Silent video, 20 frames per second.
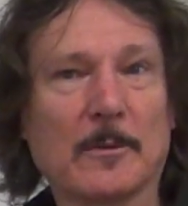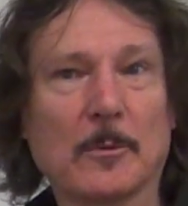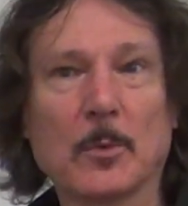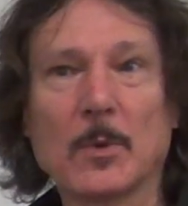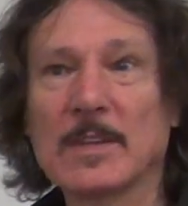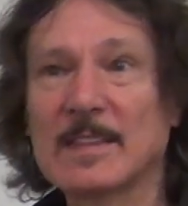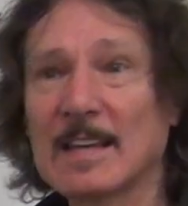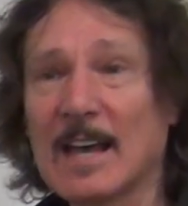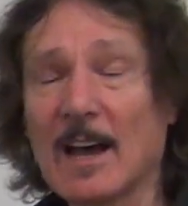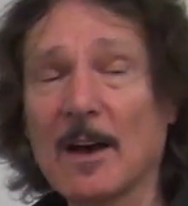
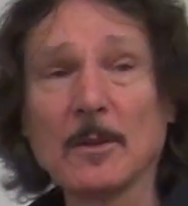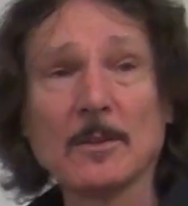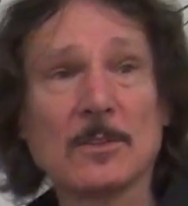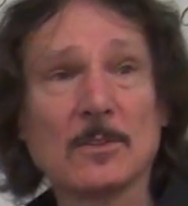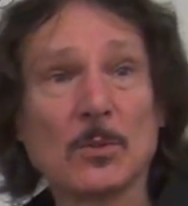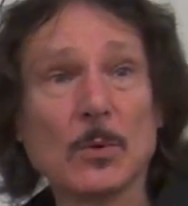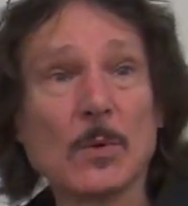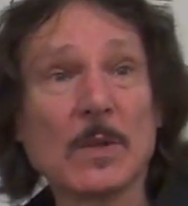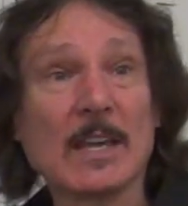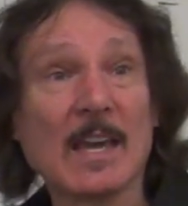Without
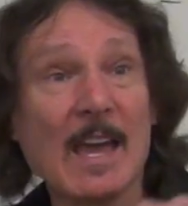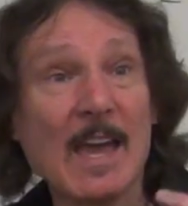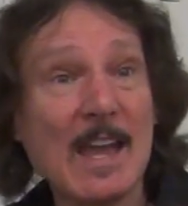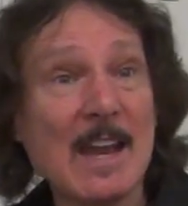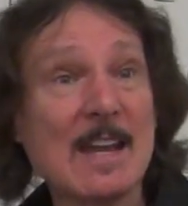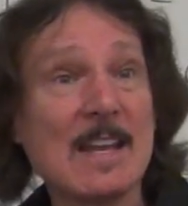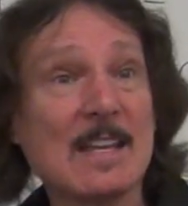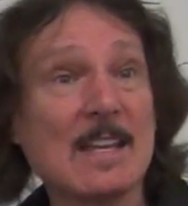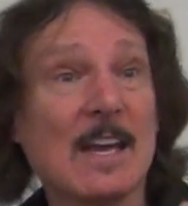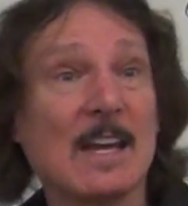doing
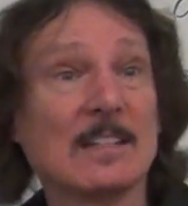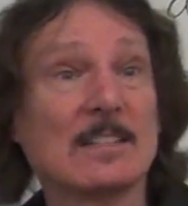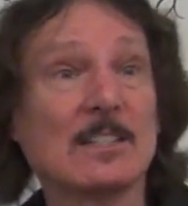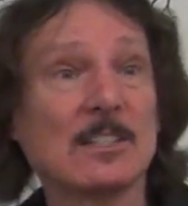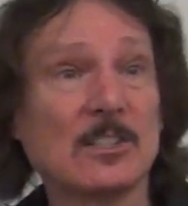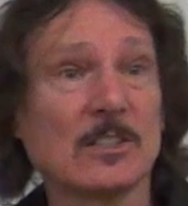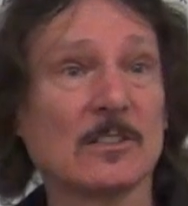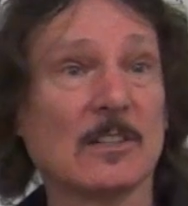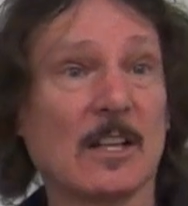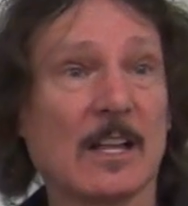any
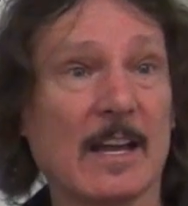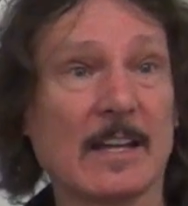additional